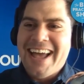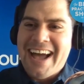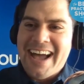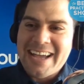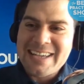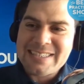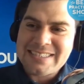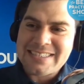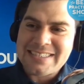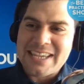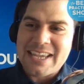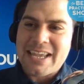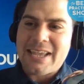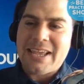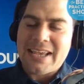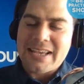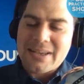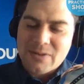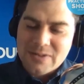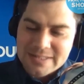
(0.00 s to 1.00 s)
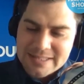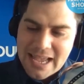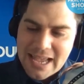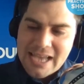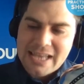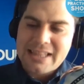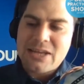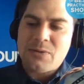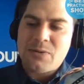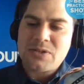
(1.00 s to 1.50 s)
Yeah. I see
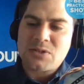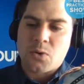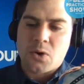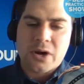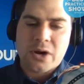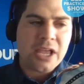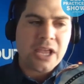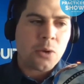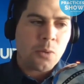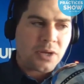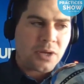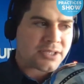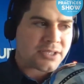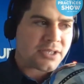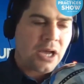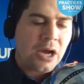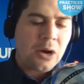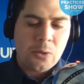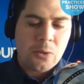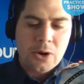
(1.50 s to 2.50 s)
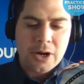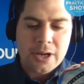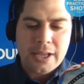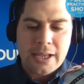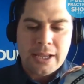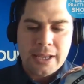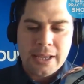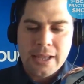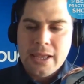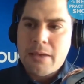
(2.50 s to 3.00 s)
exactly what's working, what's not
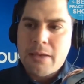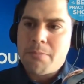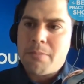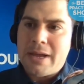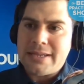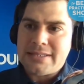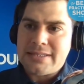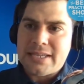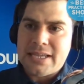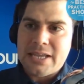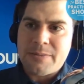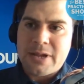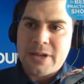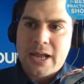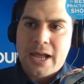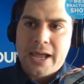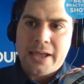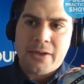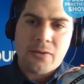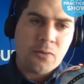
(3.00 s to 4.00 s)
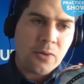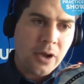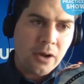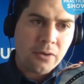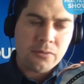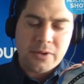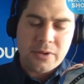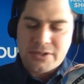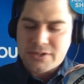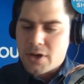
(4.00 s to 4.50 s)
working. My team and I
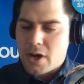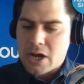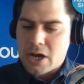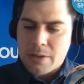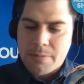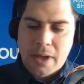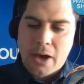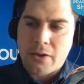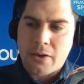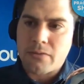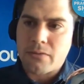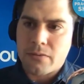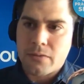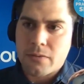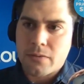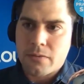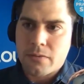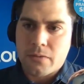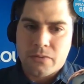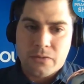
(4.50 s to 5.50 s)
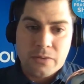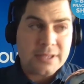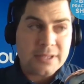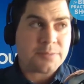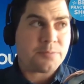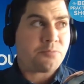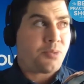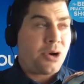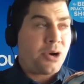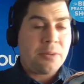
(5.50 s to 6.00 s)
we we talk about
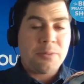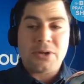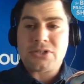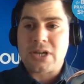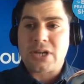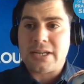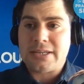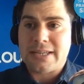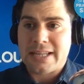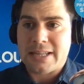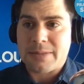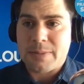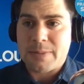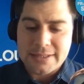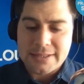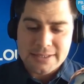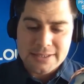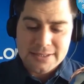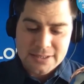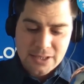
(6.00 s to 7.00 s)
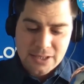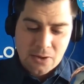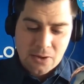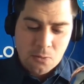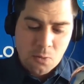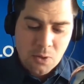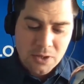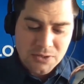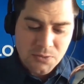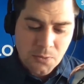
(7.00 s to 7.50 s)
this pretty much on a daily basis
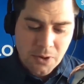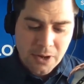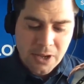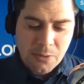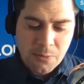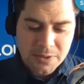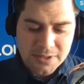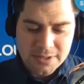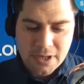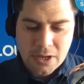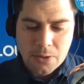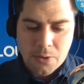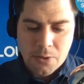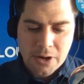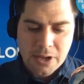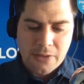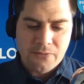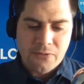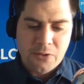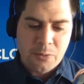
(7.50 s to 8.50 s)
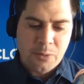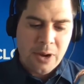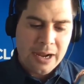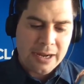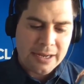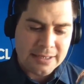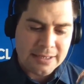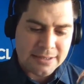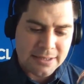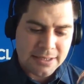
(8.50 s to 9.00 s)
on what's working, what's not working for
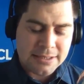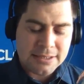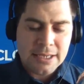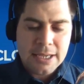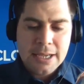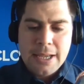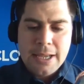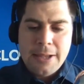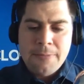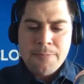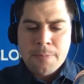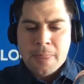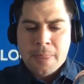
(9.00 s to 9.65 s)
practices.